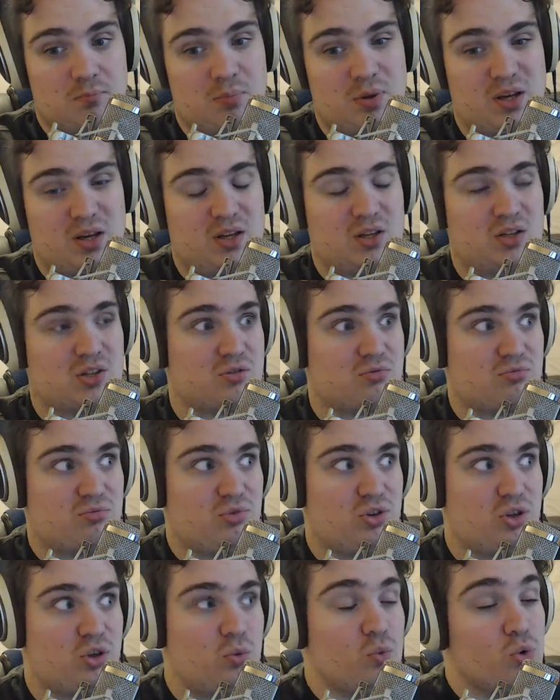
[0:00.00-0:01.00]
because
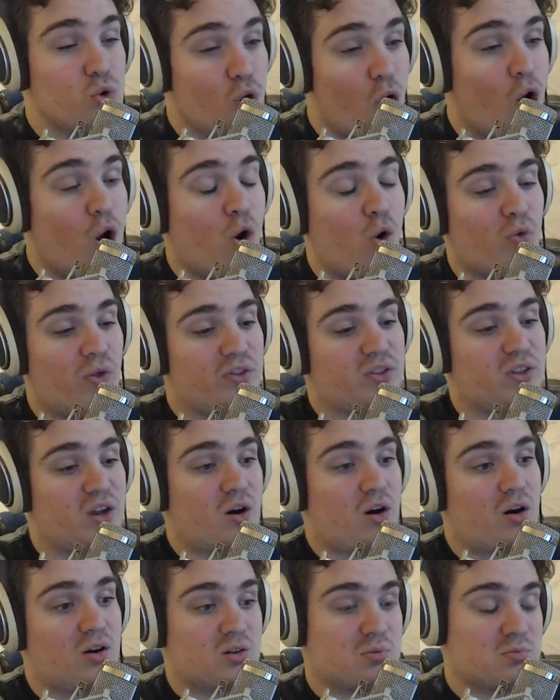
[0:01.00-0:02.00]
that
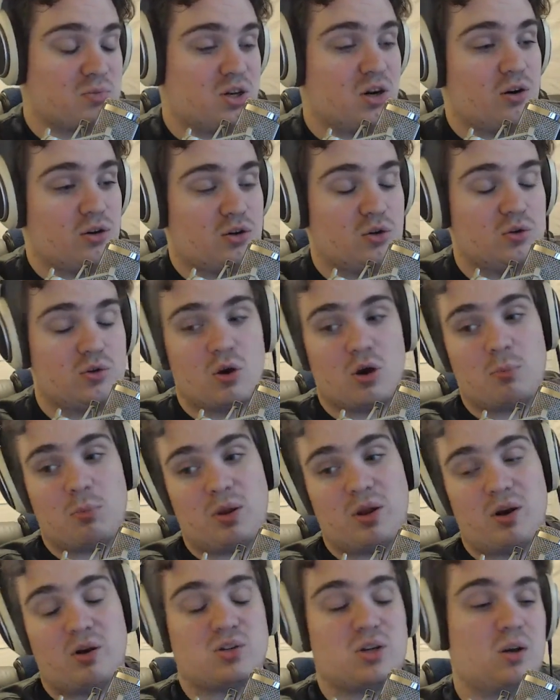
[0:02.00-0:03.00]
there are some tier 2 Dota
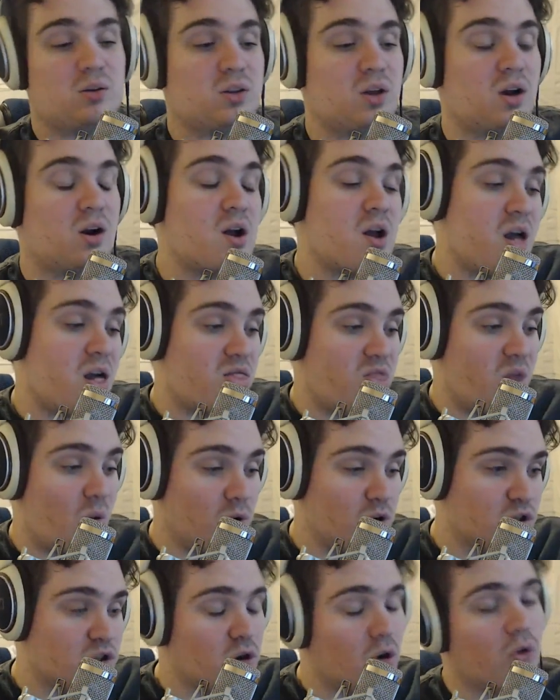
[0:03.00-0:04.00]
players out there that
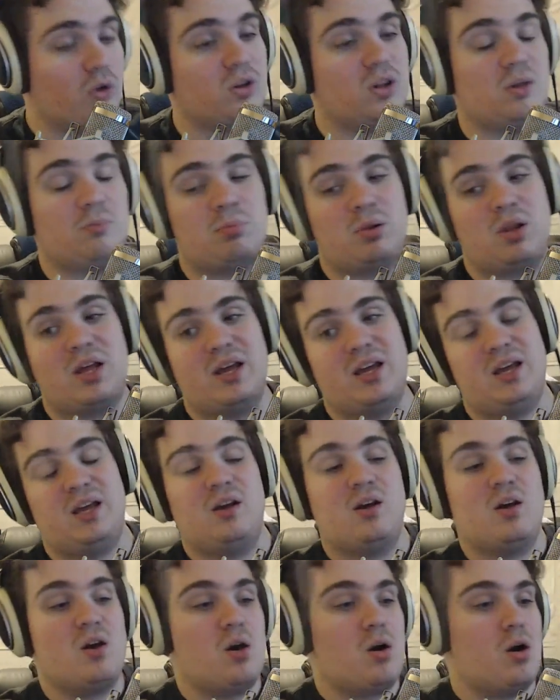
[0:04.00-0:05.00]
would totally play
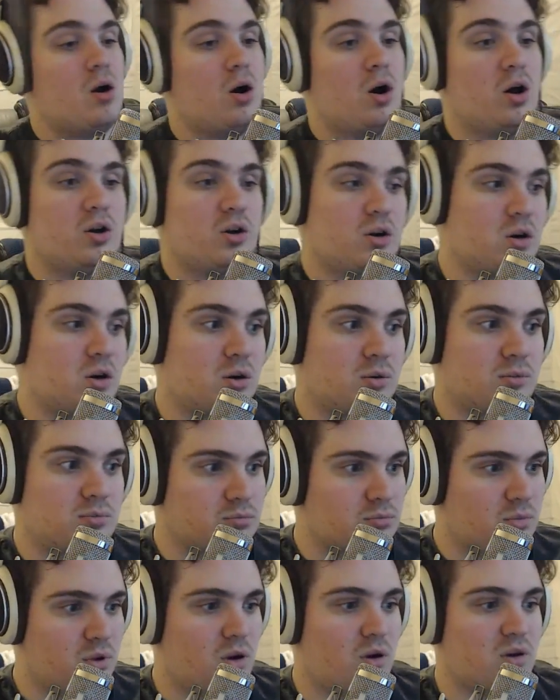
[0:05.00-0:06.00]
under,
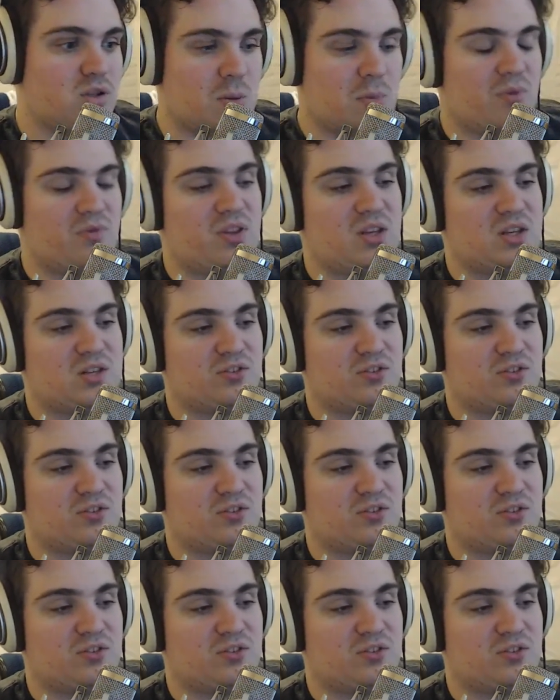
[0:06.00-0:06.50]
some of these